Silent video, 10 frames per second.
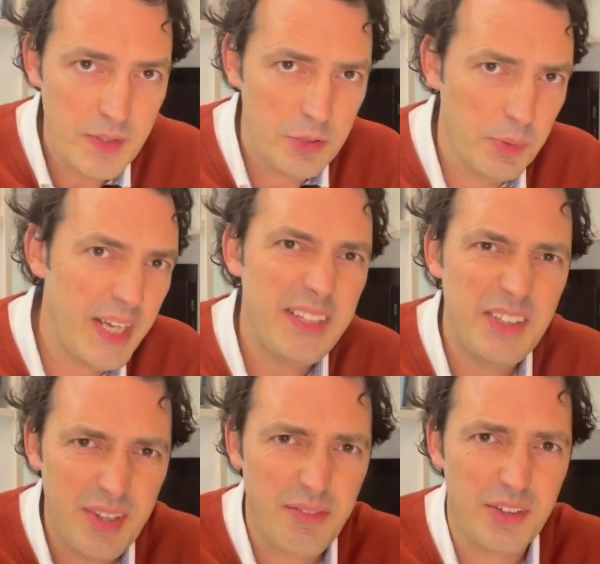About
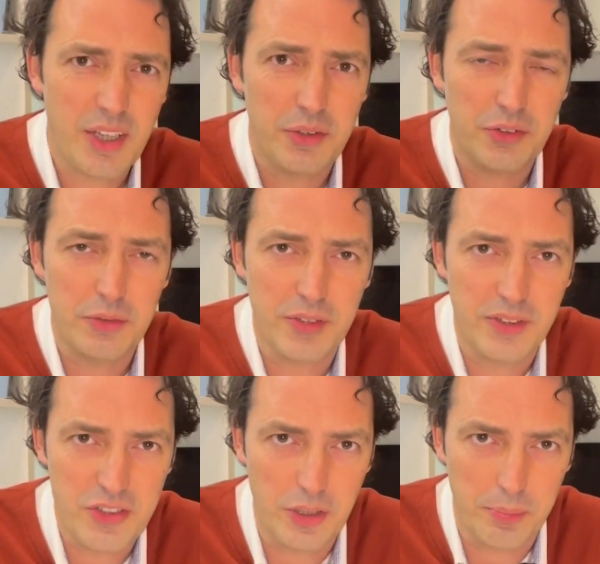87,000
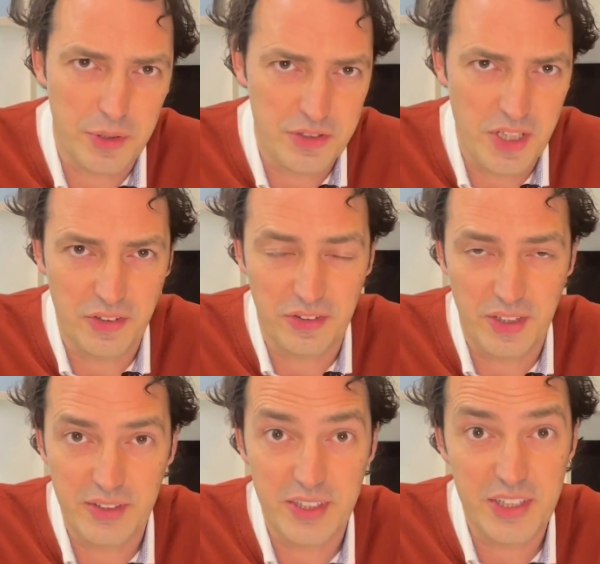additional purchases
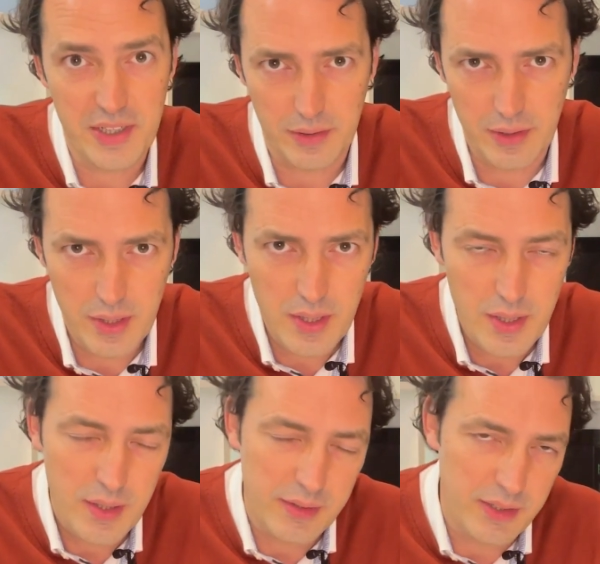in the
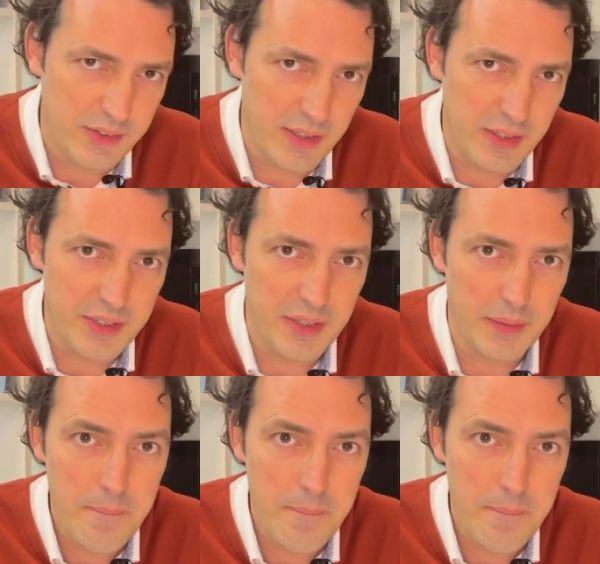entire year.